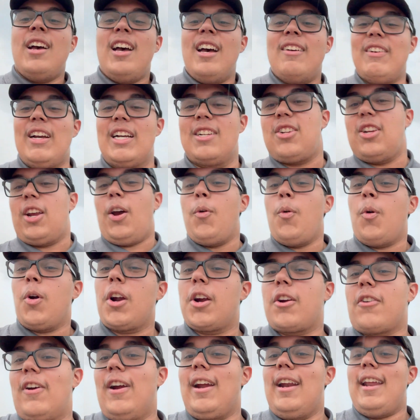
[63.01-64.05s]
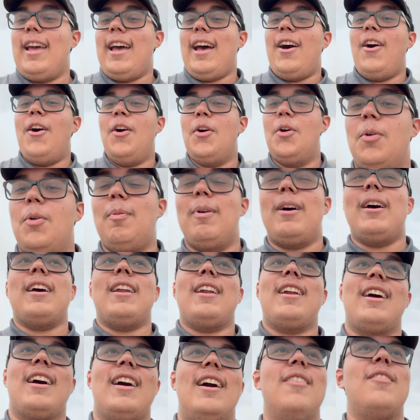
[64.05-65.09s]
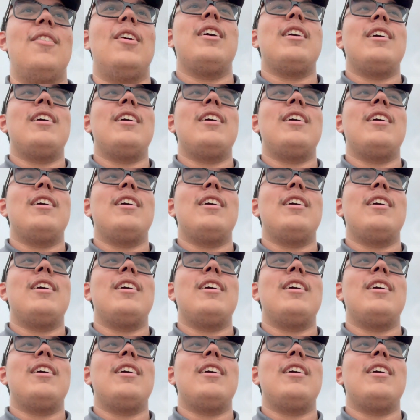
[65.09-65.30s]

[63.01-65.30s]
I'm actually at work right now, but um,